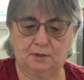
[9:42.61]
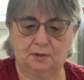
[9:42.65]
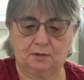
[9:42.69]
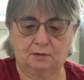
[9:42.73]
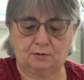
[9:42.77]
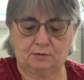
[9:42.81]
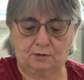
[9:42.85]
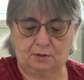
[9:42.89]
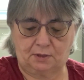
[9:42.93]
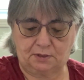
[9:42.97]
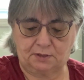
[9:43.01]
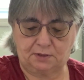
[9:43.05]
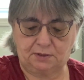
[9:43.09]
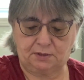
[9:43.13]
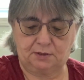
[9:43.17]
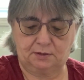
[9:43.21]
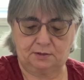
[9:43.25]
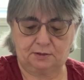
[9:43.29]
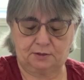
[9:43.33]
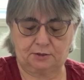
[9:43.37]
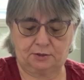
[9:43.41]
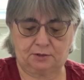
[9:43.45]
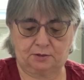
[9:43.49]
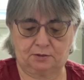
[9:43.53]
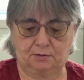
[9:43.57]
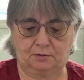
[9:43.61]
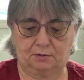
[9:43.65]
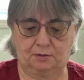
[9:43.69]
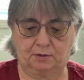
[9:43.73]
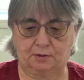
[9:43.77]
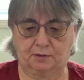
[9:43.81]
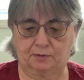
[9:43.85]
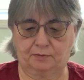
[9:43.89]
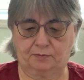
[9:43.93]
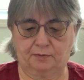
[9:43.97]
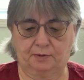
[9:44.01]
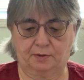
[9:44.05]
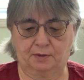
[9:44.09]
cross stitch
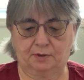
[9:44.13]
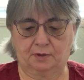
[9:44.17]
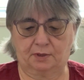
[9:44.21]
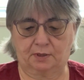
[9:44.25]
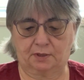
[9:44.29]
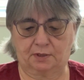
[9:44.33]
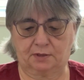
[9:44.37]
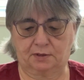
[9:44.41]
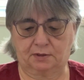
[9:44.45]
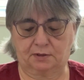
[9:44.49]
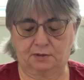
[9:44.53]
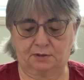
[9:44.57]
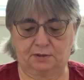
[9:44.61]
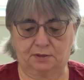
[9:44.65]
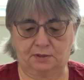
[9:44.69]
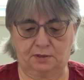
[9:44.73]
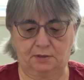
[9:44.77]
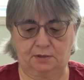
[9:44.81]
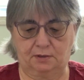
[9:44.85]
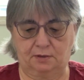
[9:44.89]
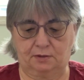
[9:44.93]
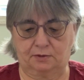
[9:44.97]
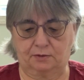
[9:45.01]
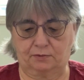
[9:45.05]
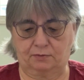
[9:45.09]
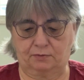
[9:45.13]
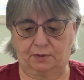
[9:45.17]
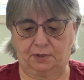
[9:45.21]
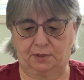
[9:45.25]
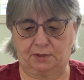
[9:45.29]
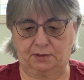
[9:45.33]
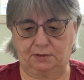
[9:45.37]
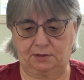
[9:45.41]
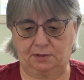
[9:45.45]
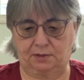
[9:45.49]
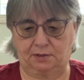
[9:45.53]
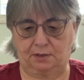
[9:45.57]
store where I could see the threads,